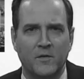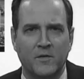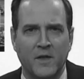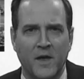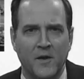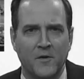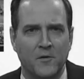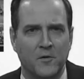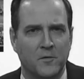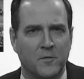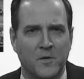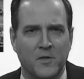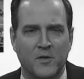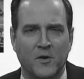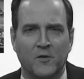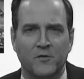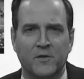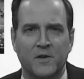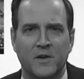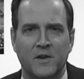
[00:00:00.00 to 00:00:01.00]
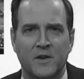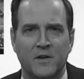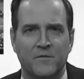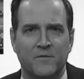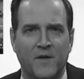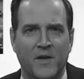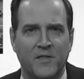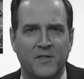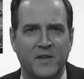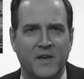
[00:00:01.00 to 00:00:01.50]
on terror resulted in an
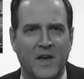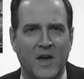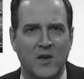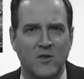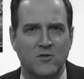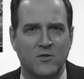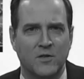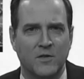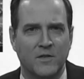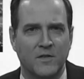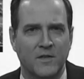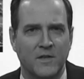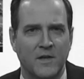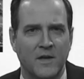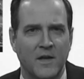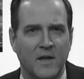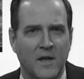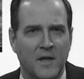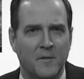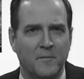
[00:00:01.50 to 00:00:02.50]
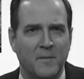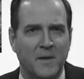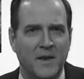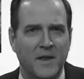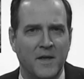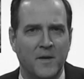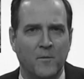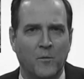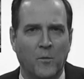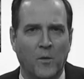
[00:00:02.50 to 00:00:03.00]
investigation. The
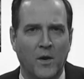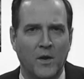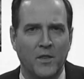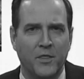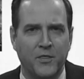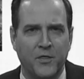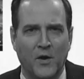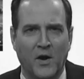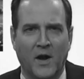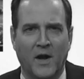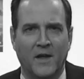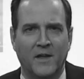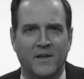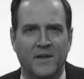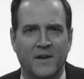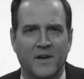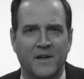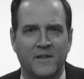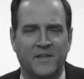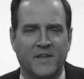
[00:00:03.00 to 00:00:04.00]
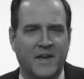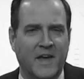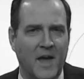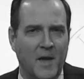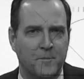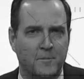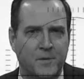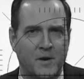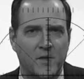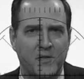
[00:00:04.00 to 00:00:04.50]
media had one thought to
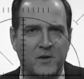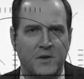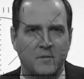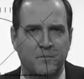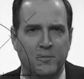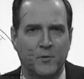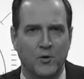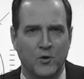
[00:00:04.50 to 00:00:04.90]
get President